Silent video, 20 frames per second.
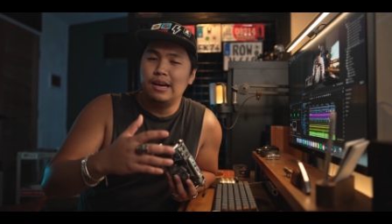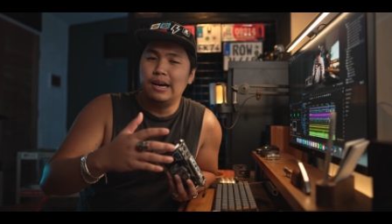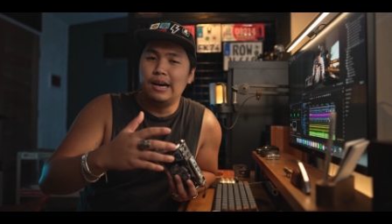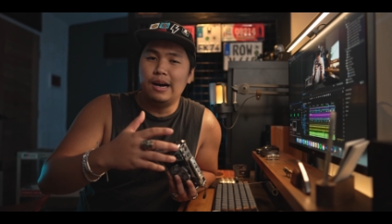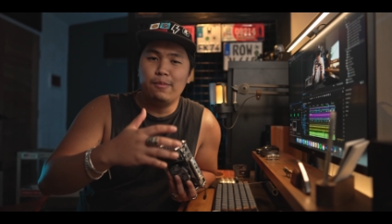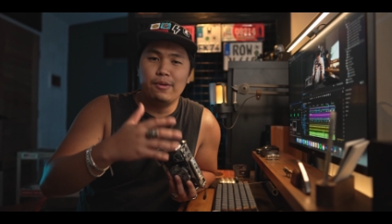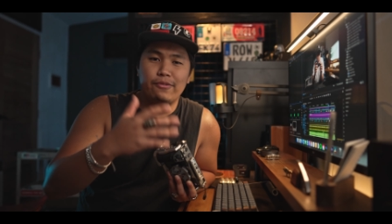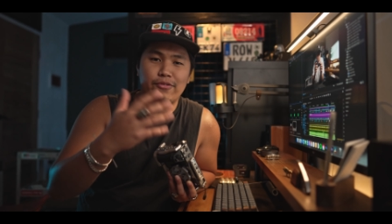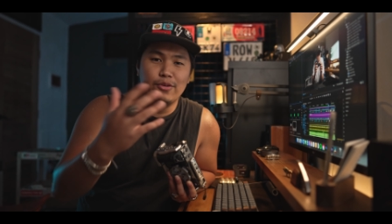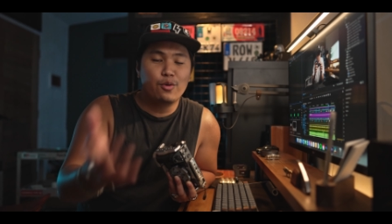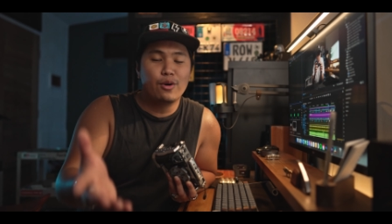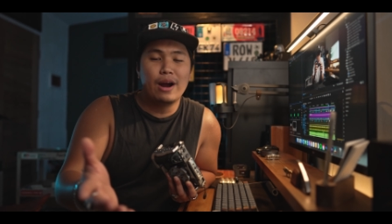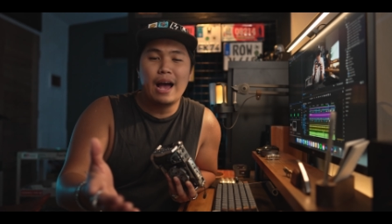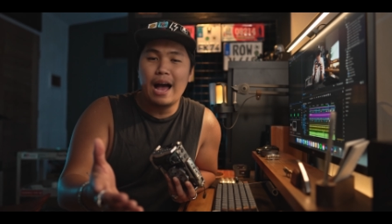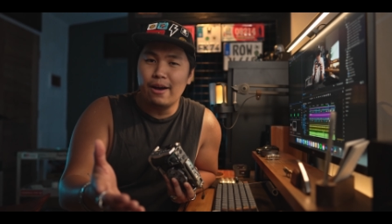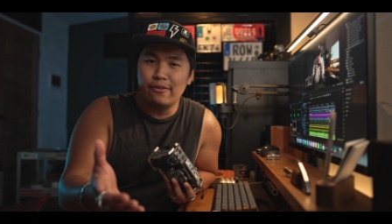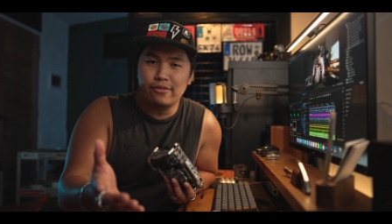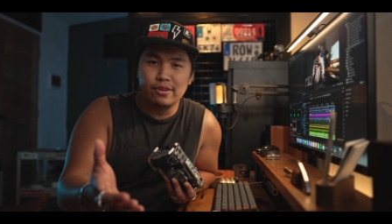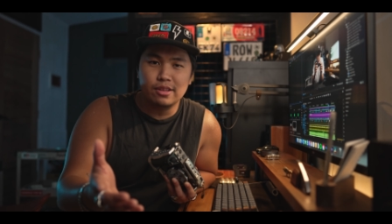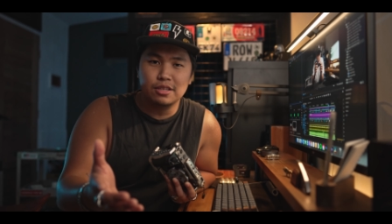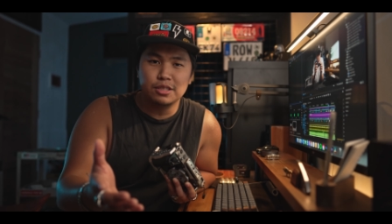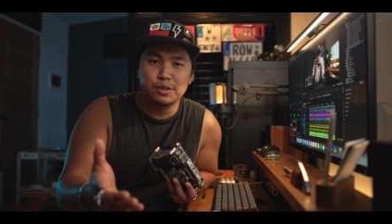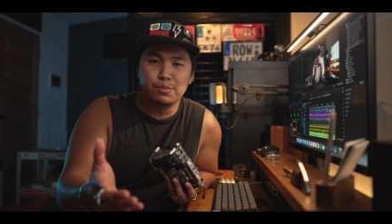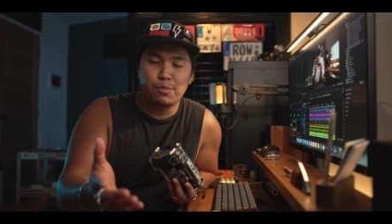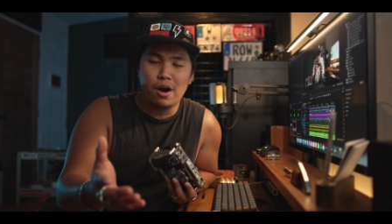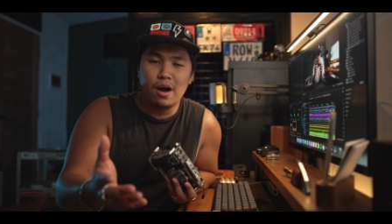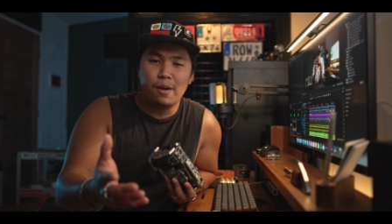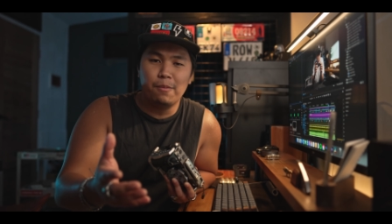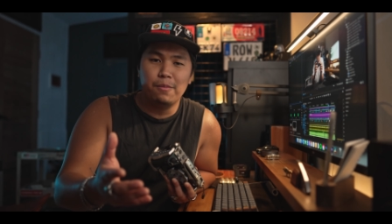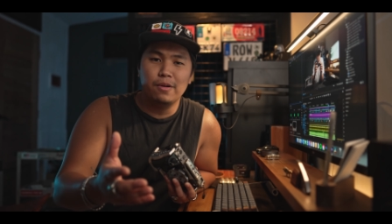If you were having this
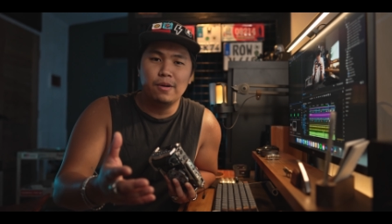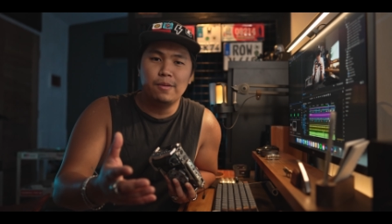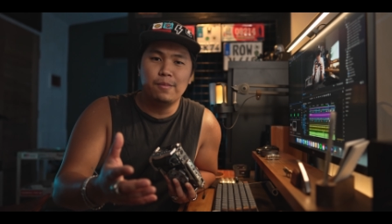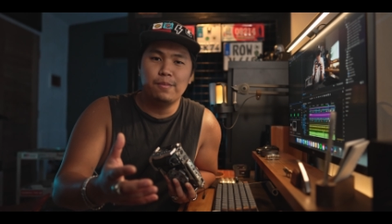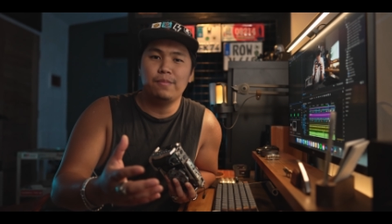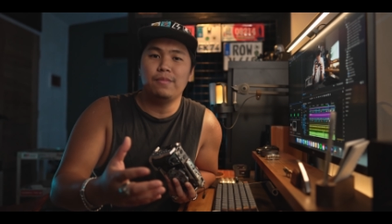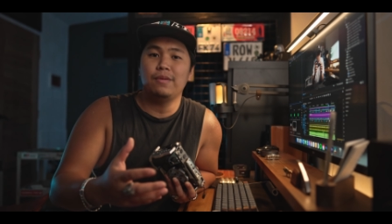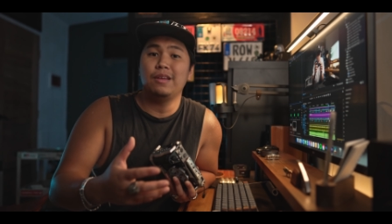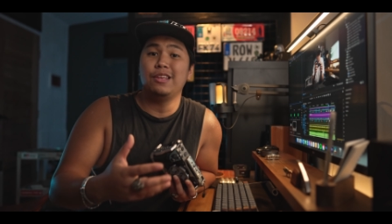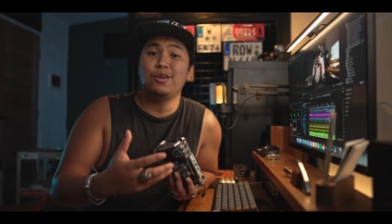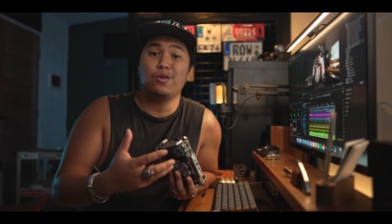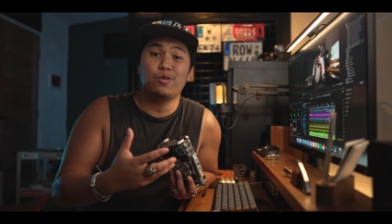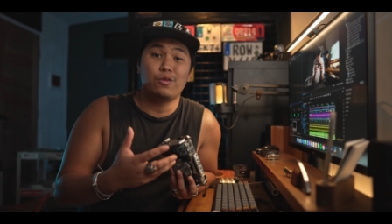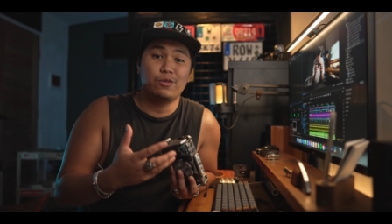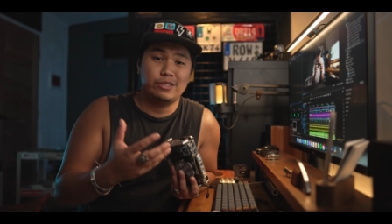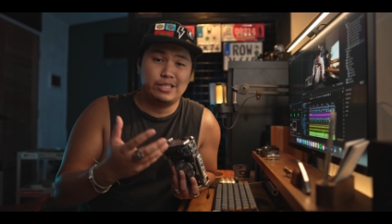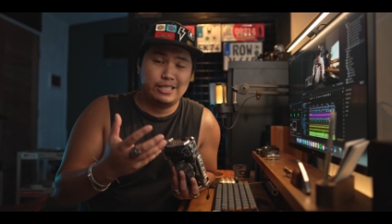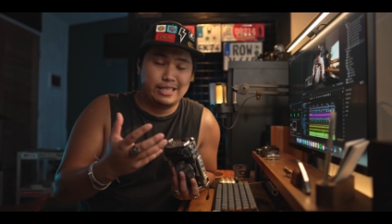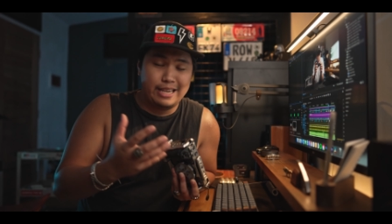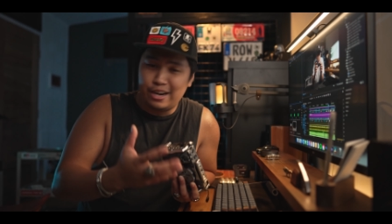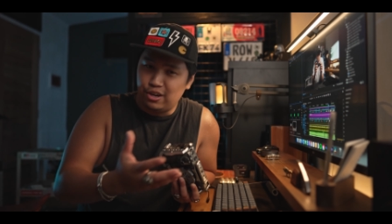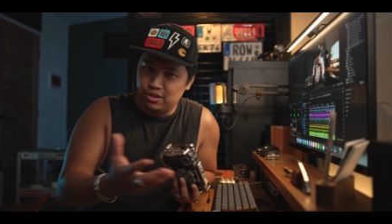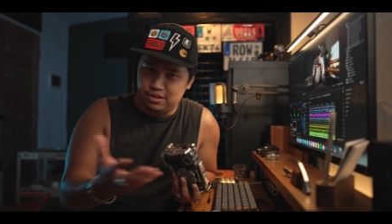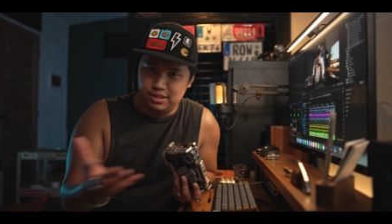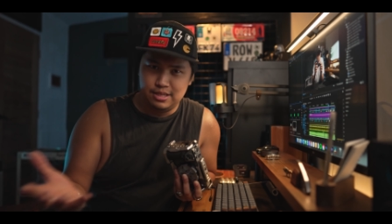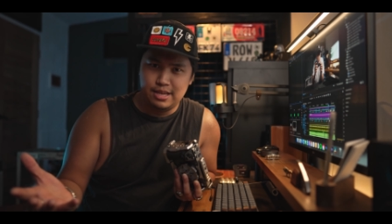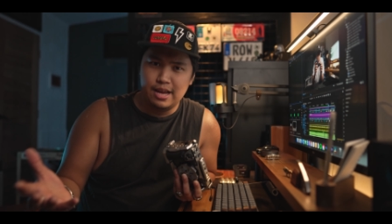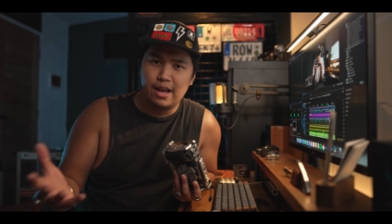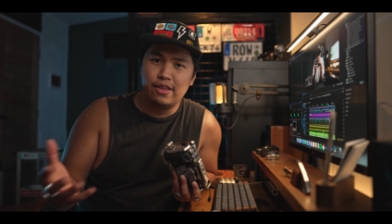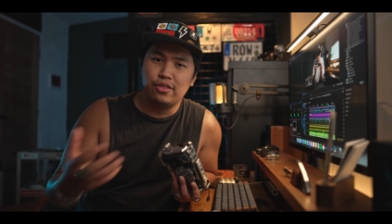problem and you were scared
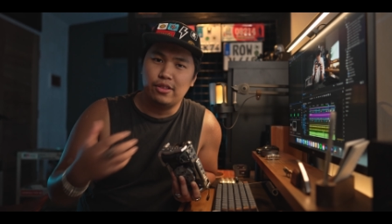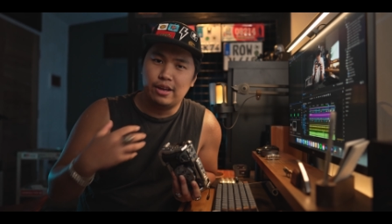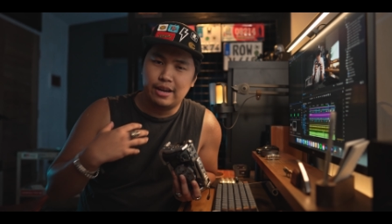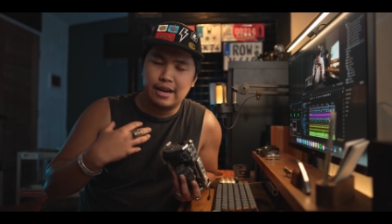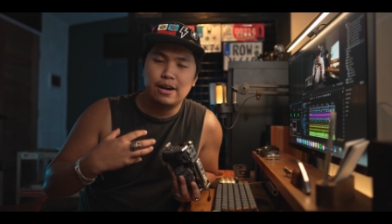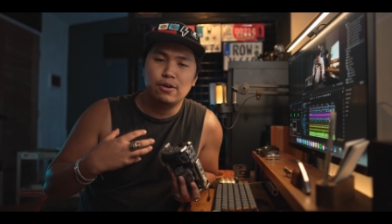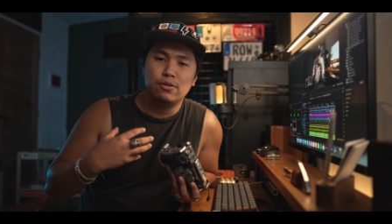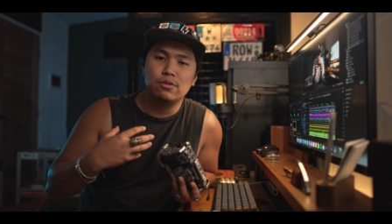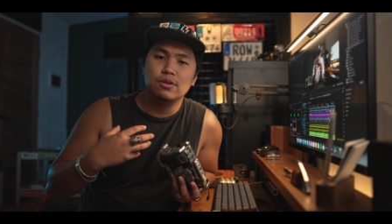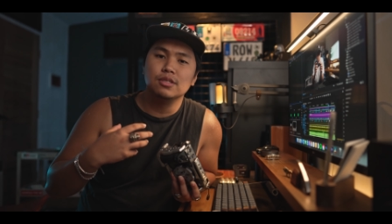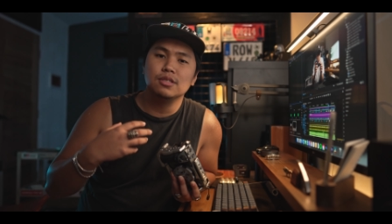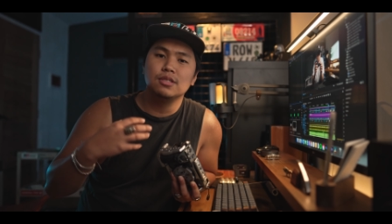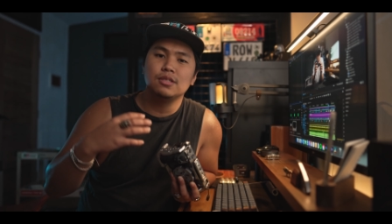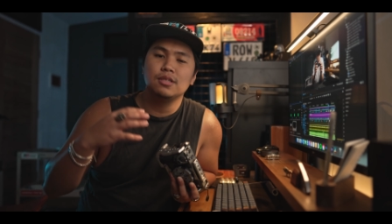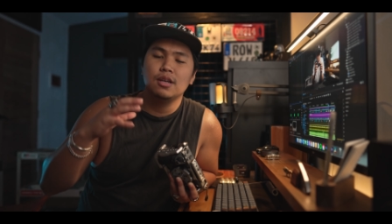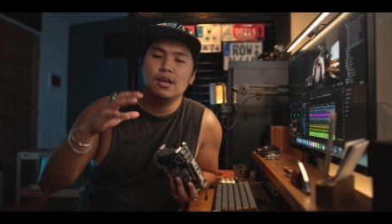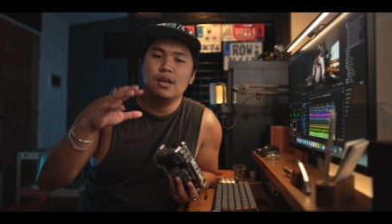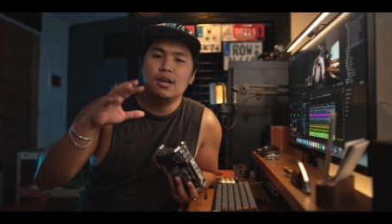to death like I was,